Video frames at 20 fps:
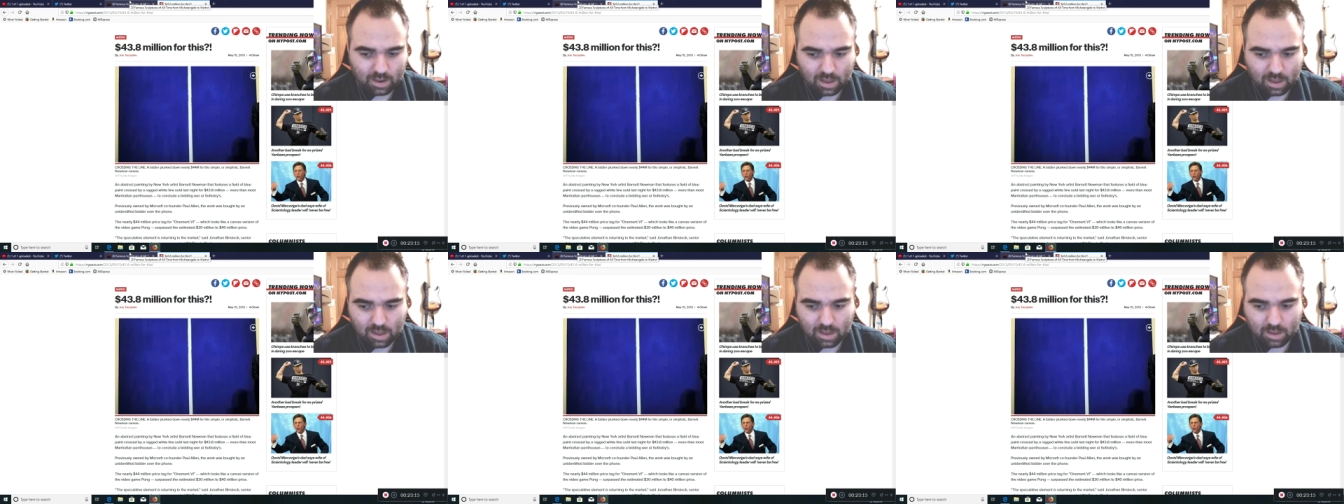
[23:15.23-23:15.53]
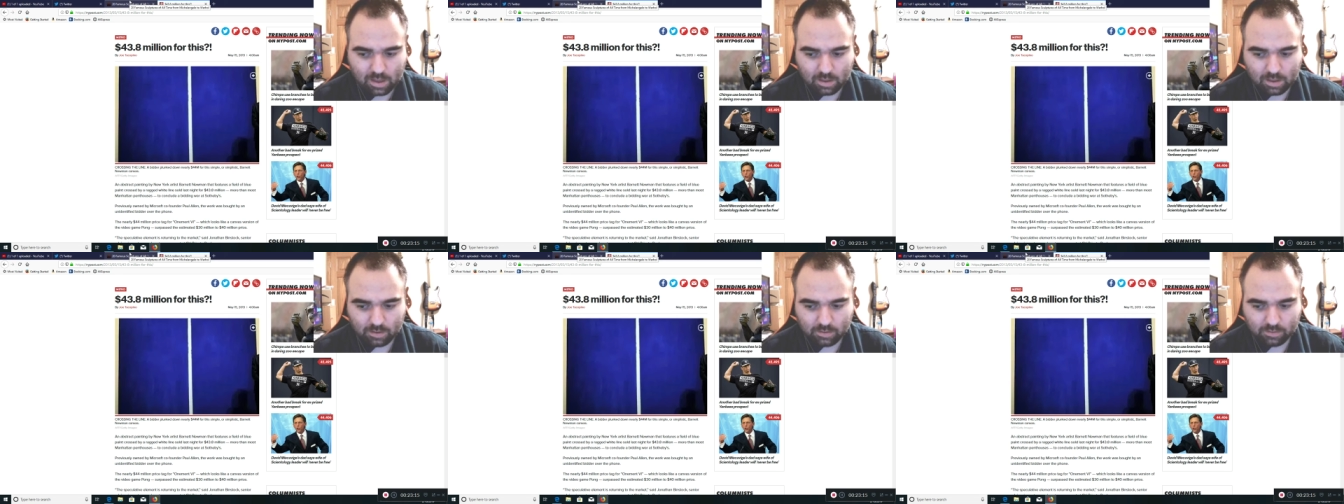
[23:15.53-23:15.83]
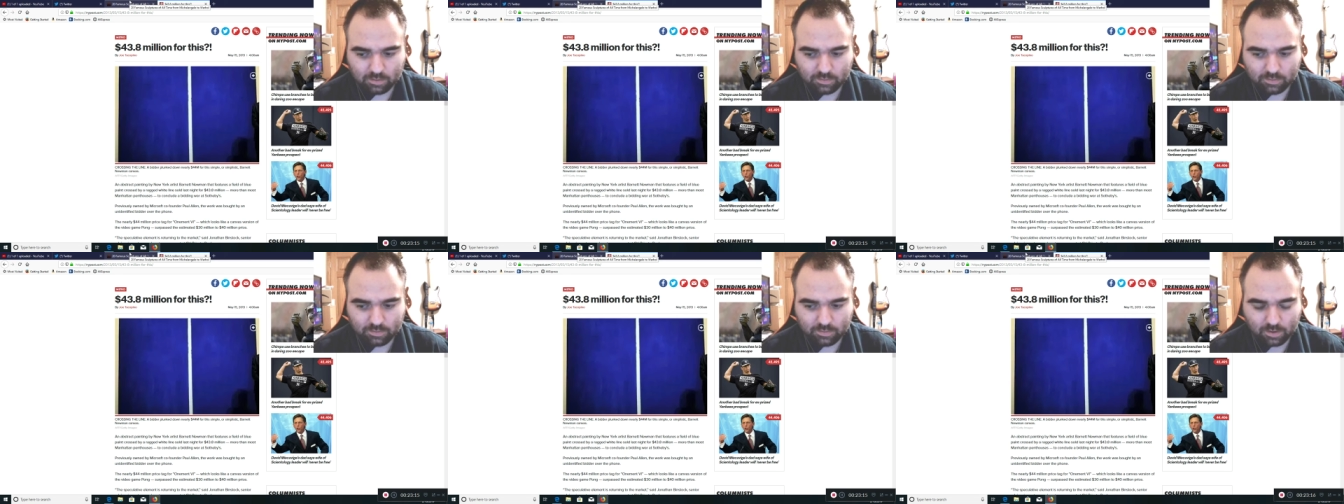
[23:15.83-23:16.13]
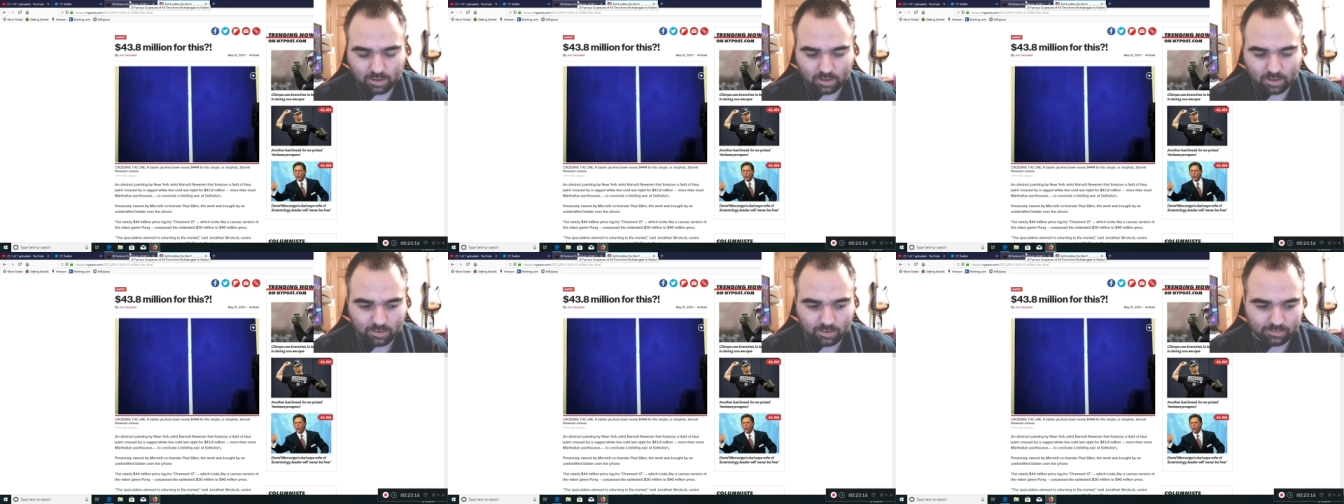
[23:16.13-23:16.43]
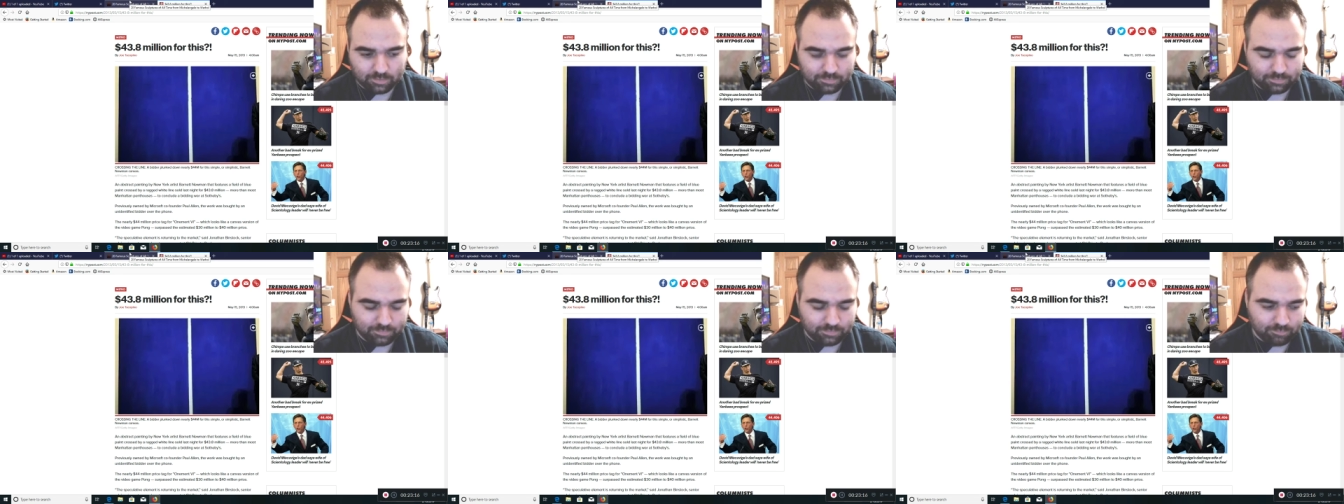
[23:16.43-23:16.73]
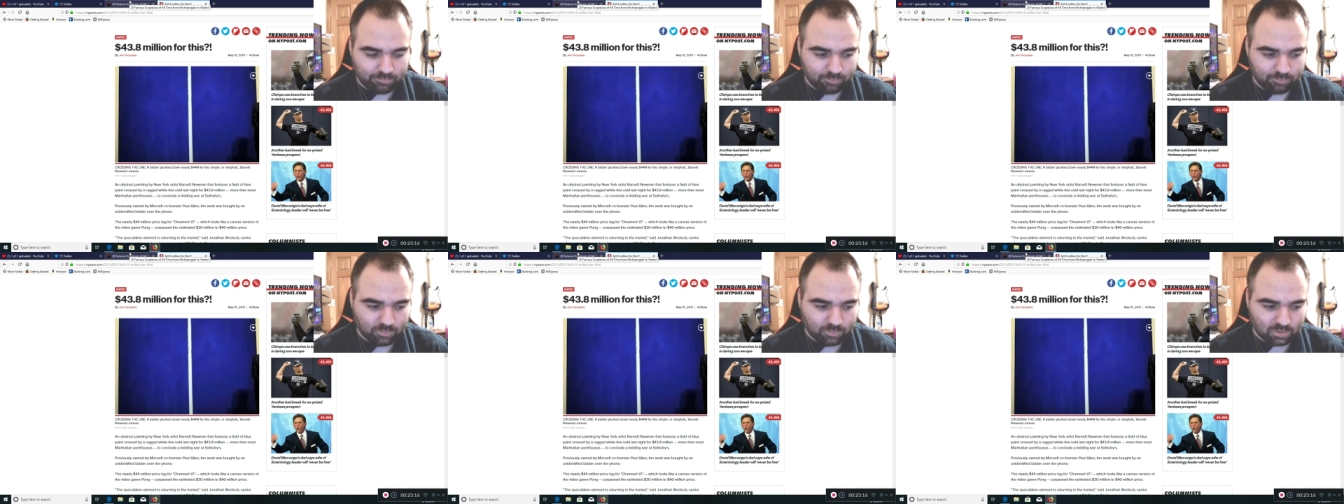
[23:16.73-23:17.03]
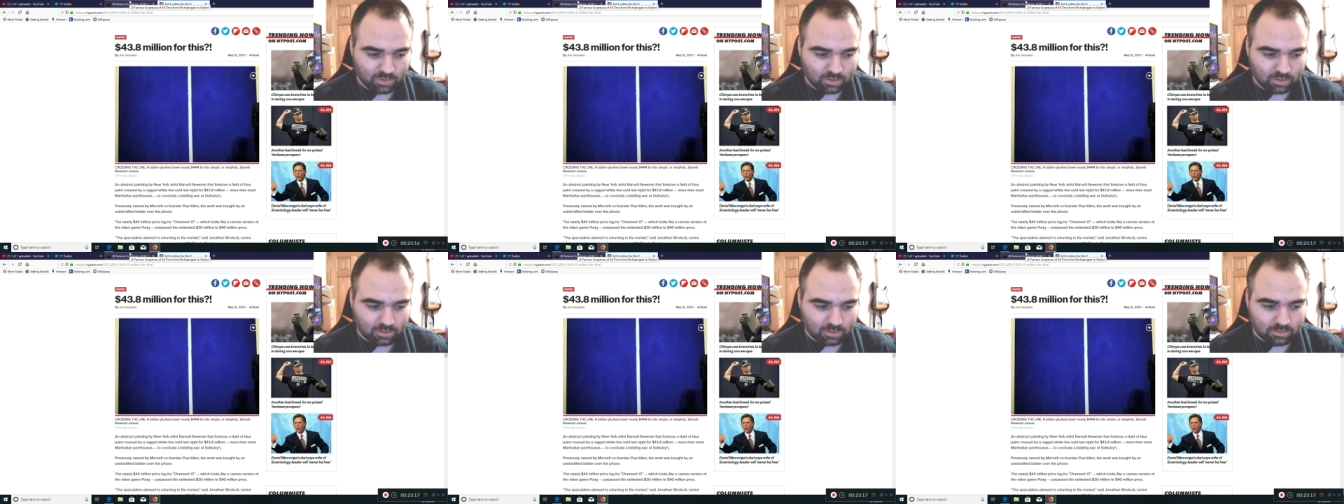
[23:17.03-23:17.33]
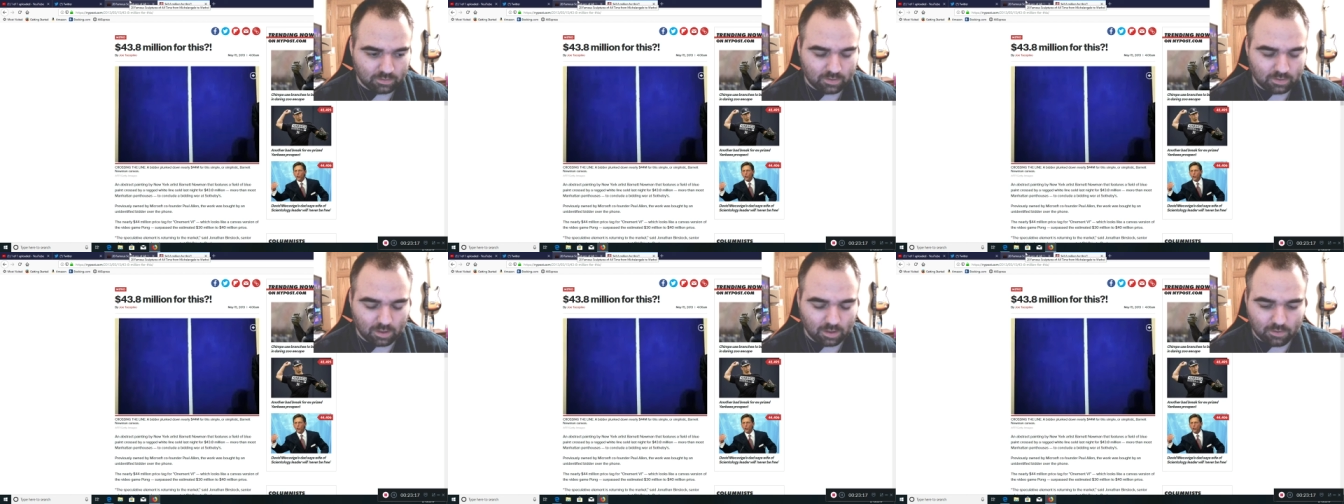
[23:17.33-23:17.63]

and tell